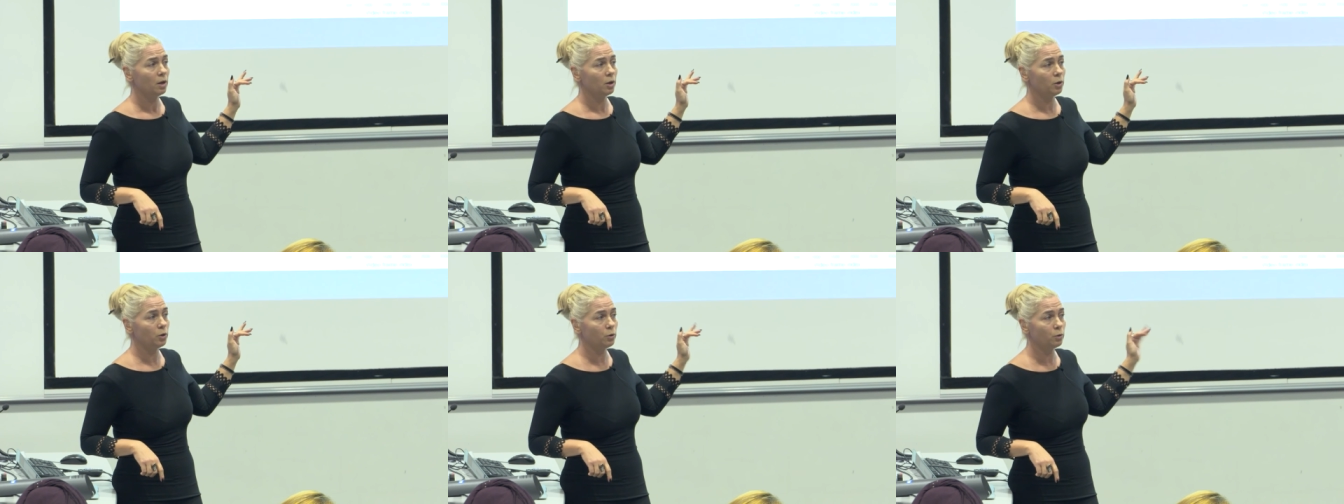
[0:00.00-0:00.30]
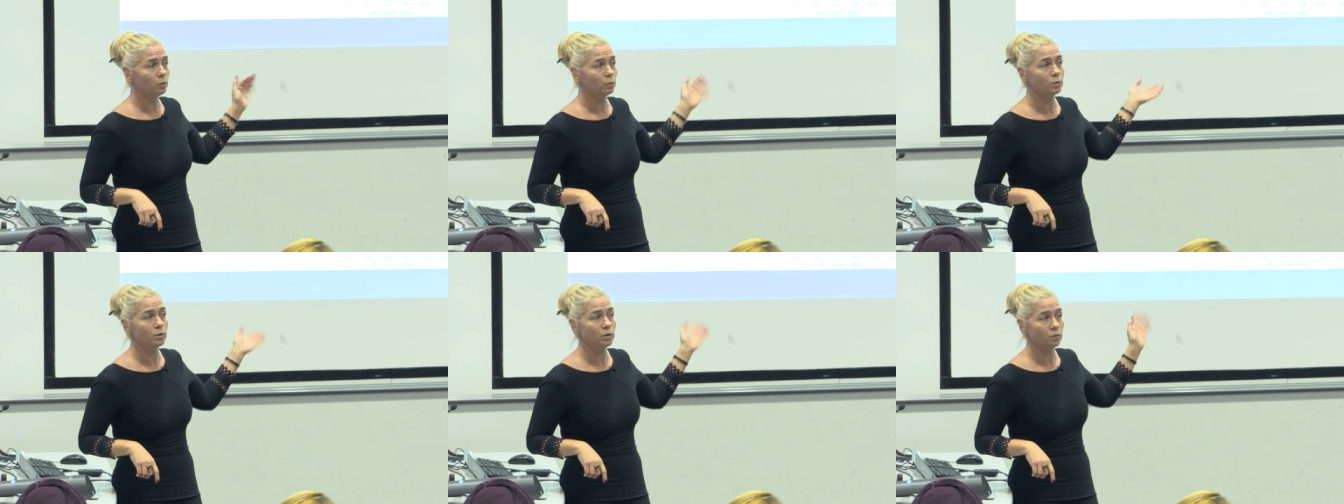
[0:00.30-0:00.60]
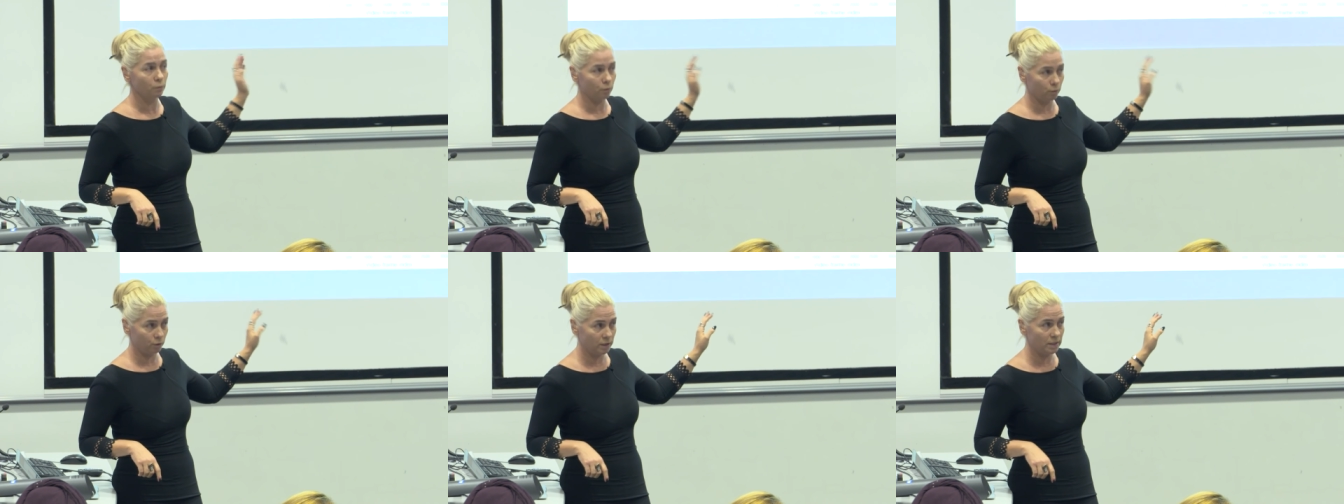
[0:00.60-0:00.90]
use
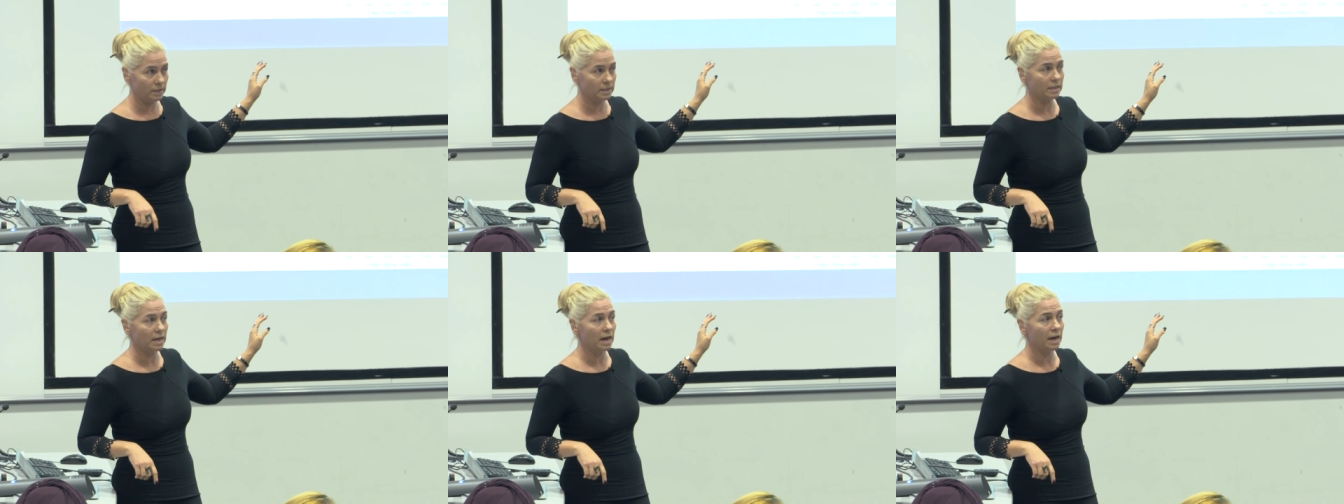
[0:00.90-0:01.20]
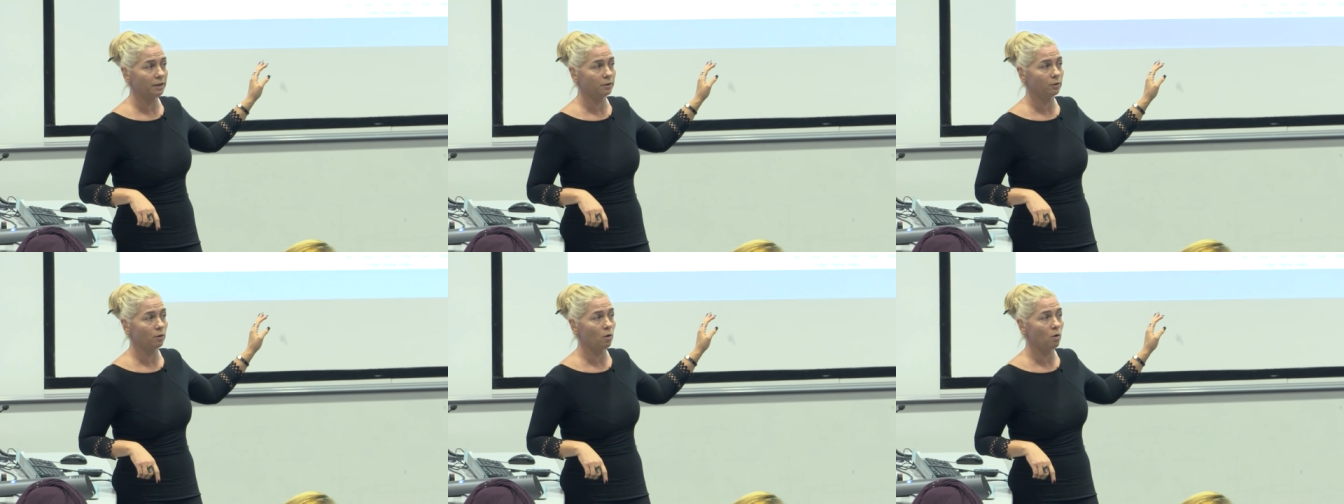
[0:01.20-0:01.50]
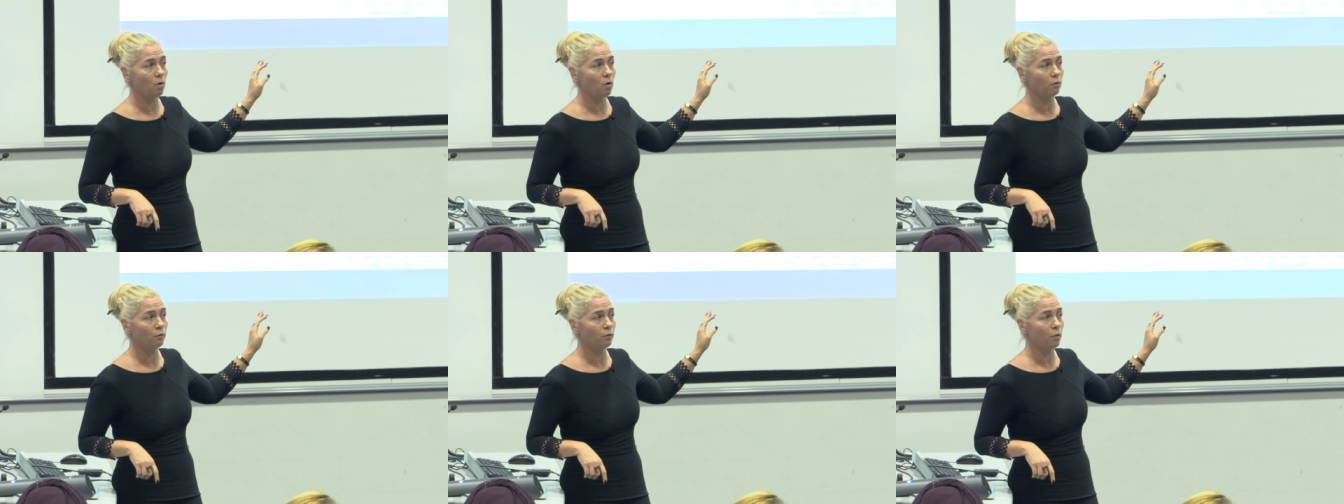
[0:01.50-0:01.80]
for this kind
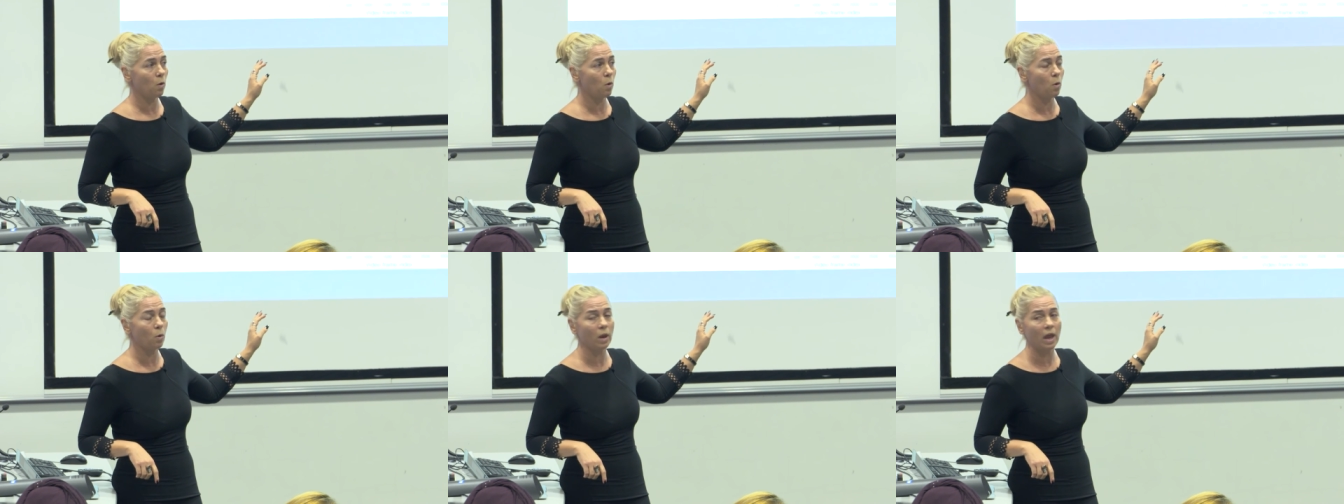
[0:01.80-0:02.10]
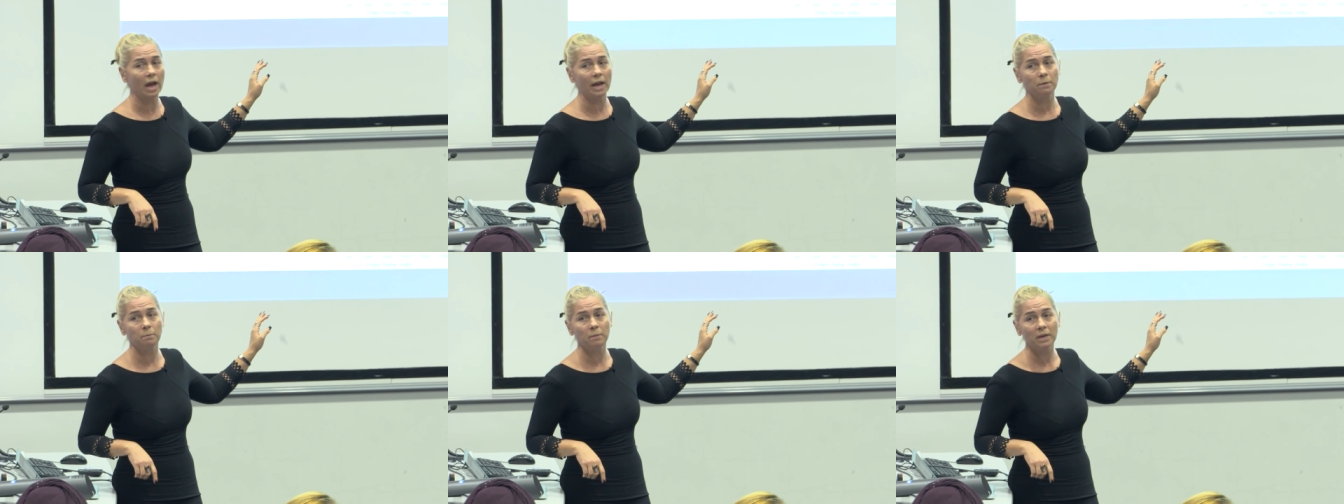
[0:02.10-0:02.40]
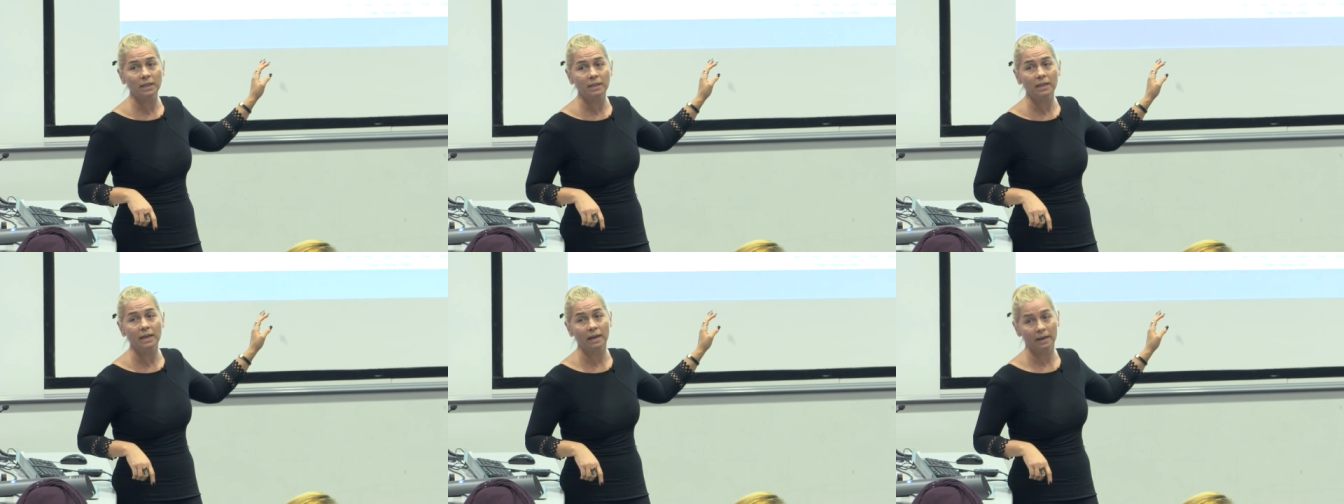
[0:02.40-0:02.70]
of online
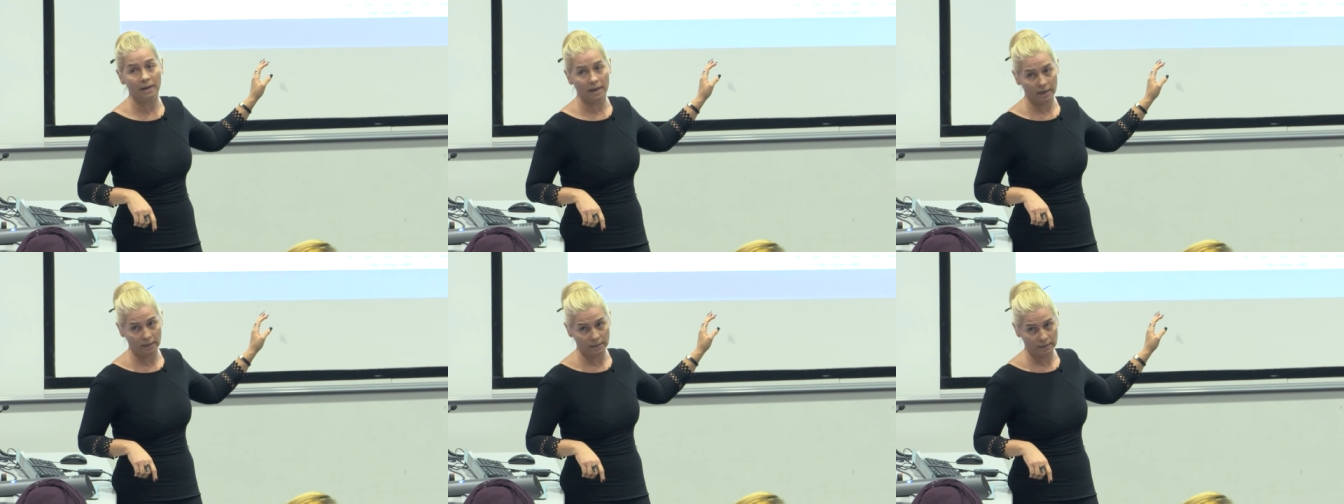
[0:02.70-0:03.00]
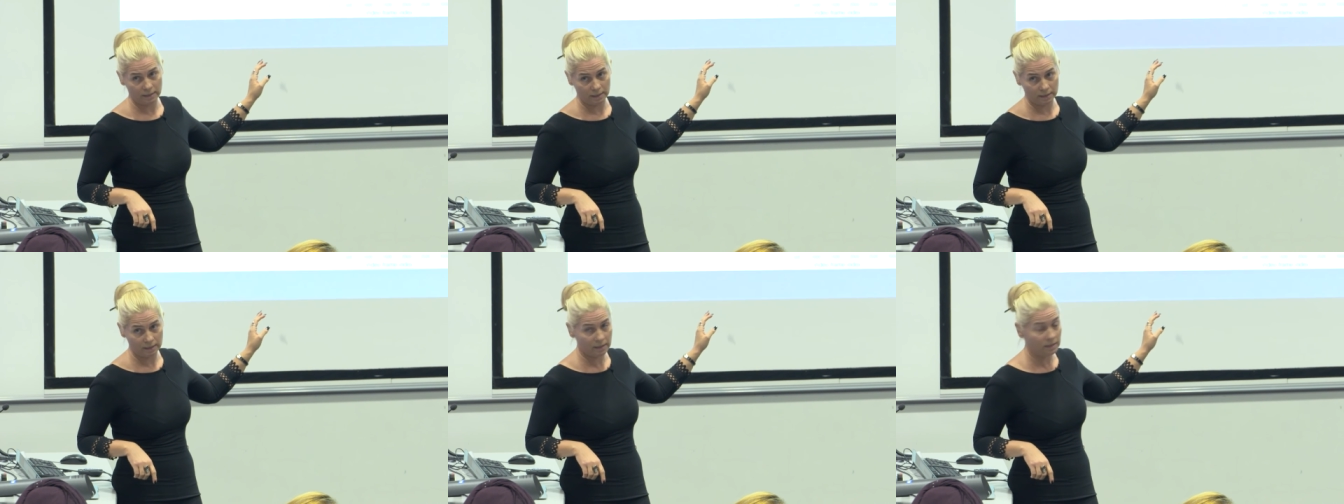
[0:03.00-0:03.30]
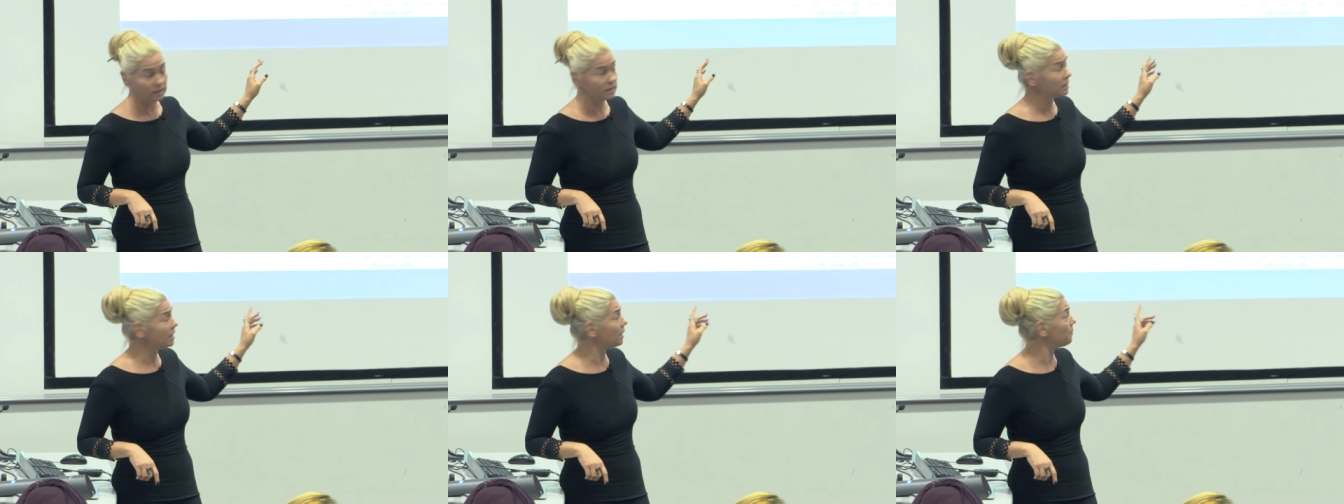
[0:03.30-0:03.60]
meeting analysis
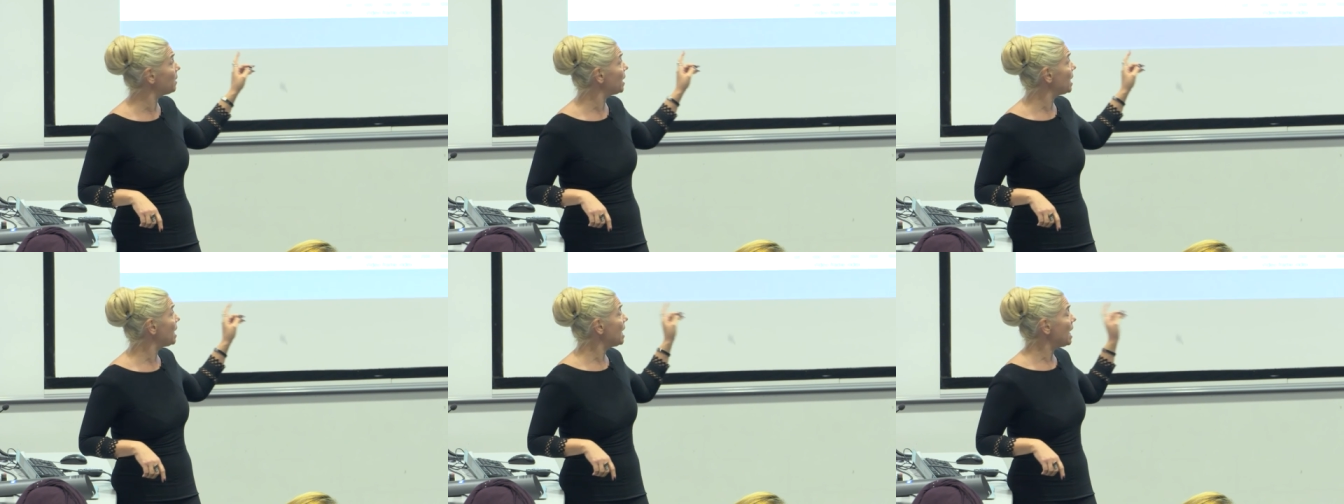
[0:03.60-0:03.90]
system.